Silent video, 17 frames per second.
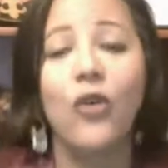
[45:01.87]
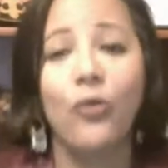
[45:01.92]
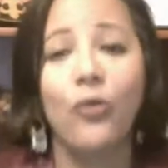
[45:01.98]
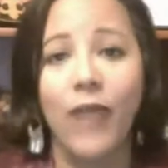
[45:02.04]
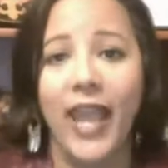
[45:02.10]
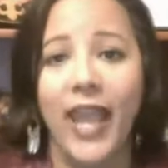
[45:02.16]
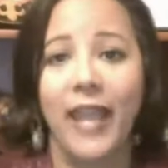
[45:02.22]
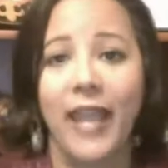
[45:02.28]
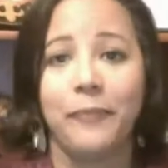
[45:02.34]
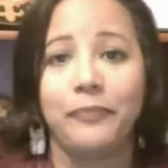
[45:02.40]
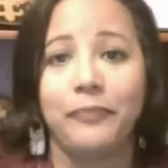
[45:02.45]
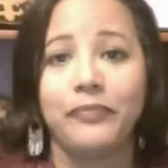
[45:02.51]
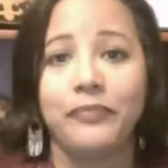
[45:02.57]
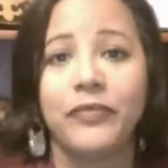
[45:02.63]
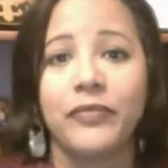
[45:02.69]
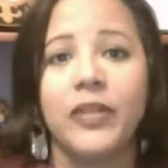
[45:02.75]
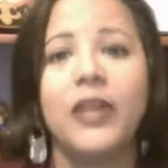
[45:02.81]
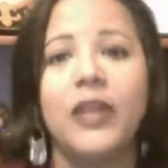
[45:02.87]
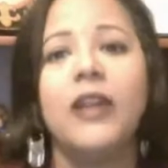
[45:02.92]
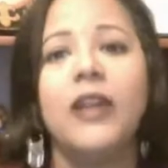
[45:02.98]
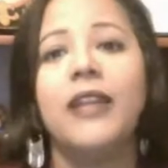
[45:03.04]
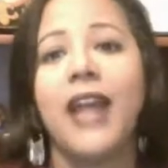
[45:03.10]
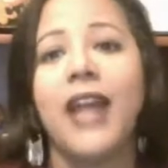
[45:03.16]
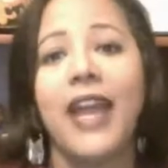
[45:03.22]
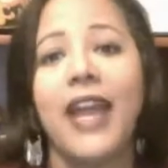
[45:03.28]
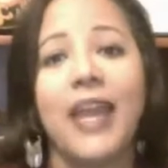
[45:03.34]
way.
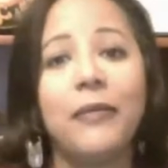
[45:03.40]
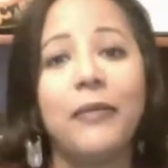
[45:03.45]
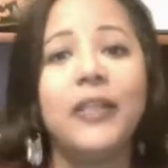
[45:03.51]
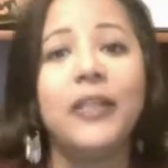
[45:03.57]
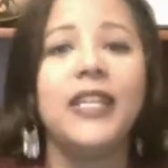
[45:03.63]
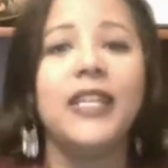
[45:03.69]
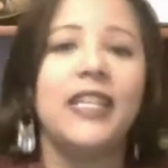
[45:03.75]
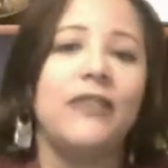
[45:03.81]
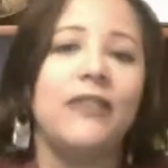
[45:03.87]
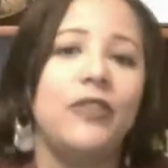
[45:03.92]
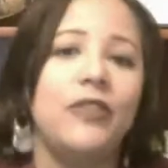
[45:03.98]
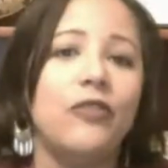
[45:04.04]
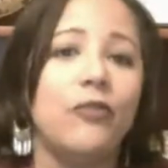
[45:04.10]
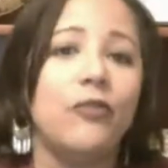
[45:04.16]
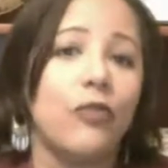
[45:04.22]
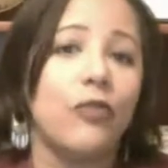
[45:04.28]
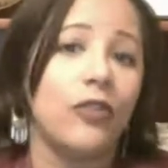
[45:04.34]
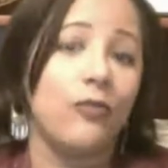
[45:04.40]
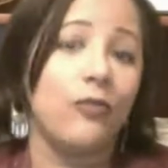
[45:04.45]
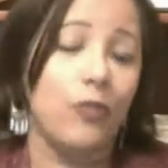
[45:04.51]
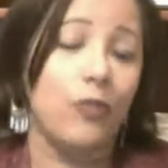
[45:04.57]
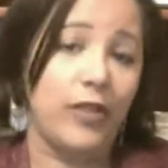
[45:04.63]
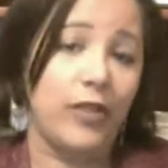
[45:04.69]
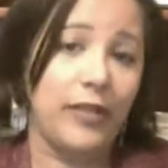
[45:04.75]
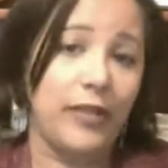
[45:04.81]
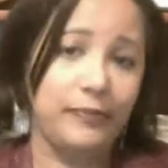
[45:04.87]
Now, I am going to give you a word of
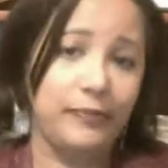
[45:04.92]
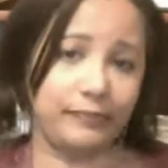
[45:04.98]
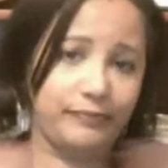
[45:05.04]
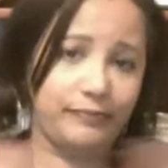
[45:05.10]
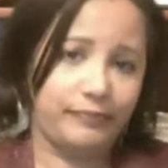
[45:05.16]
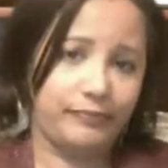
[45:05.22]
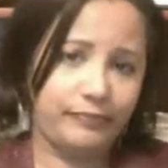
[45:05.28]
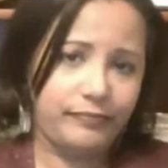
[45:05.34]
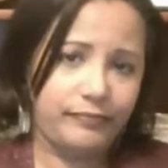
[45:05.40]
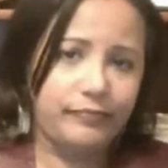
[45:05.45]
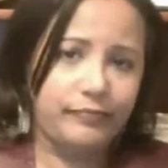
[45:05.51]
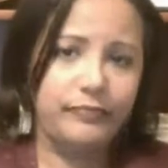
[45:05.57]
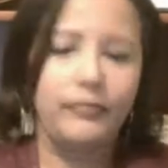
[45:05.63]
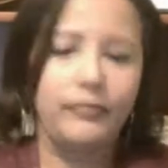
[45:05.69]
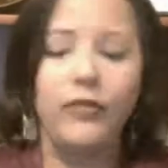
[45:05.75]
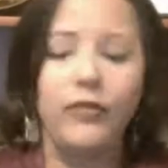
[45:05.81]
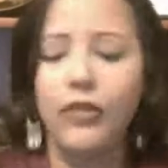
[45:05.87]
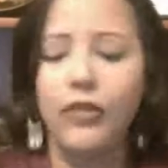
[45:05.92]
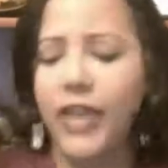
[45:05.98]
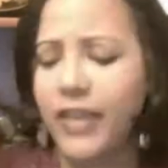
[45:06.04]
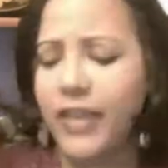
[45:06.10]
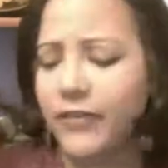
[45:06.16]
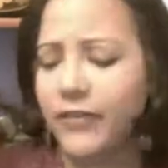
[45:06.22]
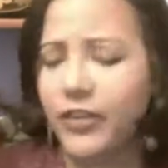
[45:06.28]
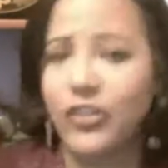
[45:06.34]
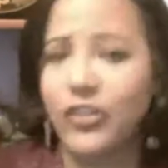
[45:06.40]
warning.
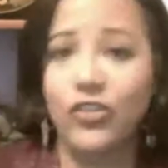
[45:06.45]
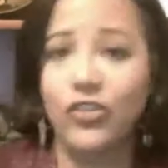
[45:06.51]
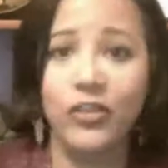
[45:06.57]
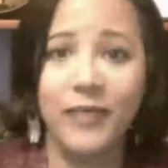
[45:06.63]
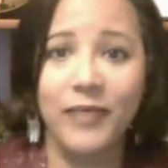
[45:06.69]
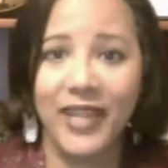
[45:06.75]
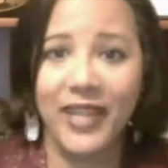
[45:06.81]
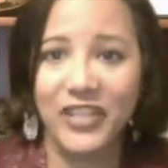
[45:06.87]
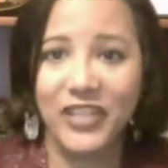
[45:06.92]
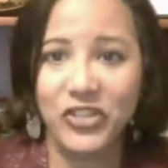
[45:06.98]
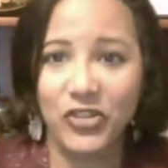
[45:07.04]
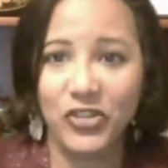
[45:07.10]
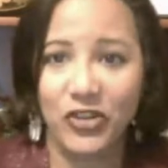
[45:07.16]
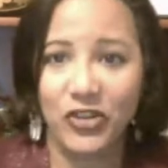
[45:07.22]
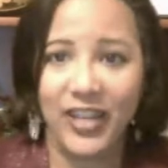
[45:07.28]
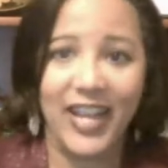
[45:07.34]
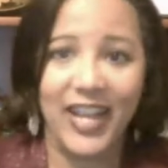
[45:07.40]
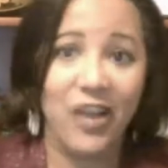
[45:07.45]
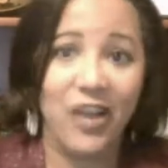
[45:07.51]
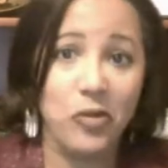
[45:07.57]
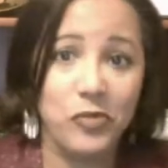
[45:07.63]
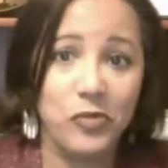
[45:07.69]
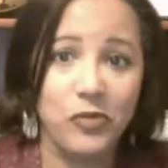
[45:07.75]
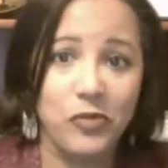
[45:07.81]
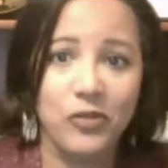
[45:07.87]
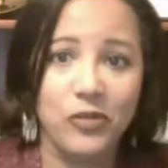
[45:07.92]
Okay, if you're going to join me on this journey, and I
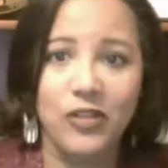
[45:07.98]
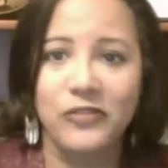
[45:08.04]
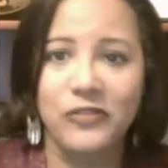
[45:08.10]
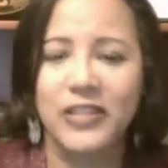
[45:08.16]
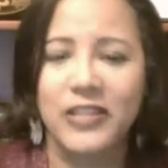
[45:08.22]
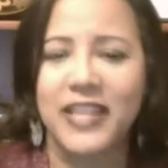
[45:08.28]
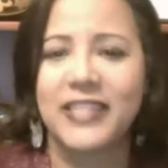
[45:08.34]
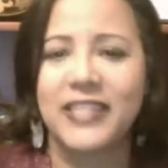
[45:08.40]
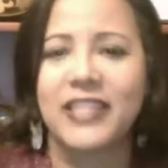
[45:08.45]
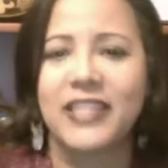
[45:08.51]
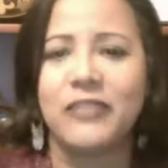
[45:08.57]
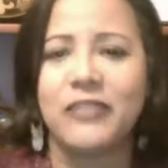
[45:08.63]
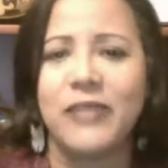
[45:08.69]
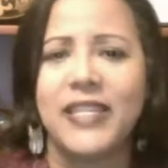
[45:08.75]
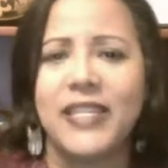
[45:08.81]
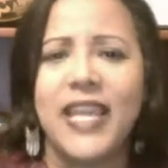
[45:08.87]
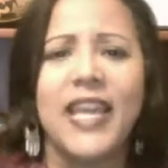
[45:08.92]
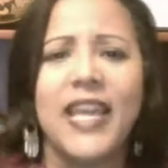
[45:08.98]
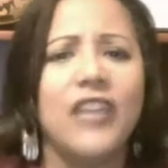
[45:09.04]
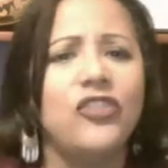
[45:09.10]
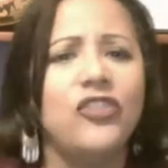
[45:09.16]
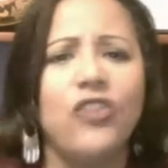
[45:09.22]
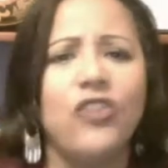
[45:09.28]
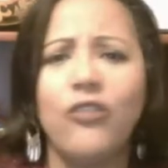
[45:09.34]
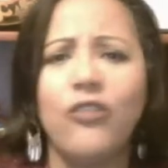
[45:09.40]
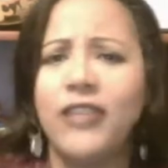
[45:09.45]
hope you will over the next 6 weeks,
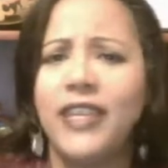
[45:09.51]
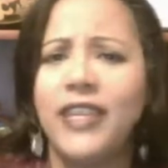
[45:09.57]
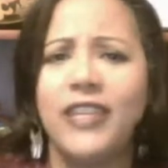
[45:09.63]
don't